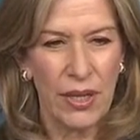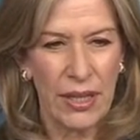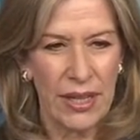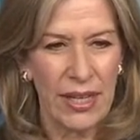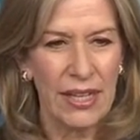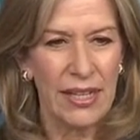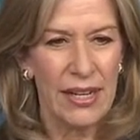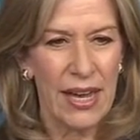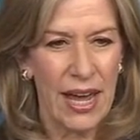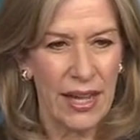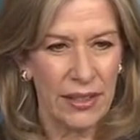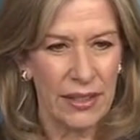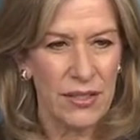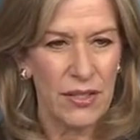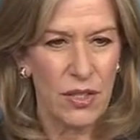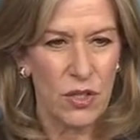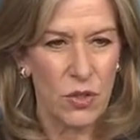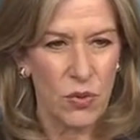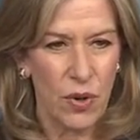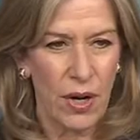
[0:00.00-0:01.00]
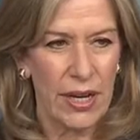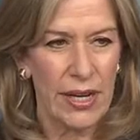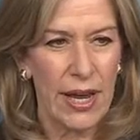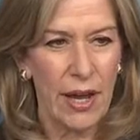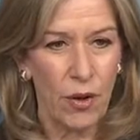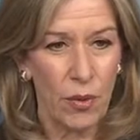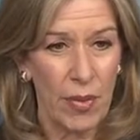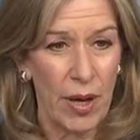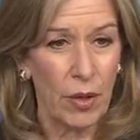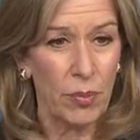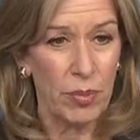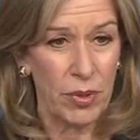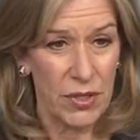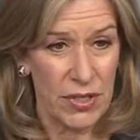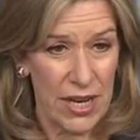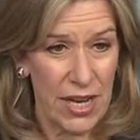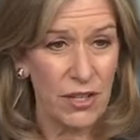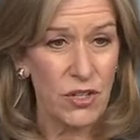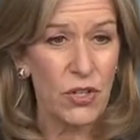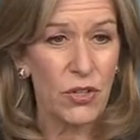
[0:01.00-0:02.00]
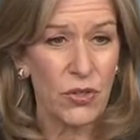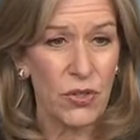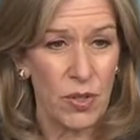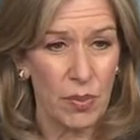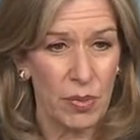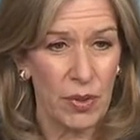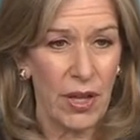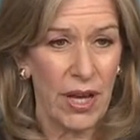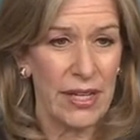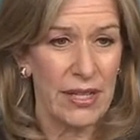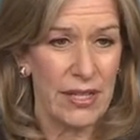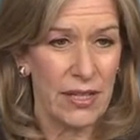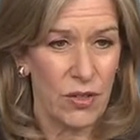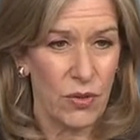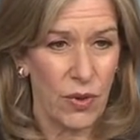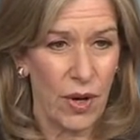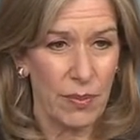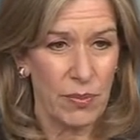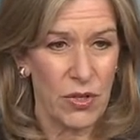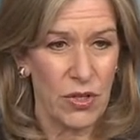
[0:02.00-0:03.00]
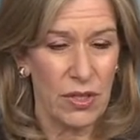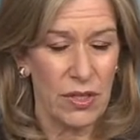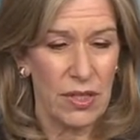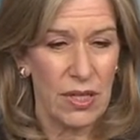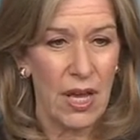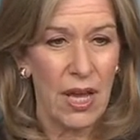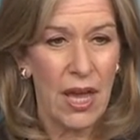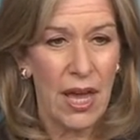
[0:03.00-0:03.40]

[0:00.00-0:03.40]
the analysis right now about potential supply disruptions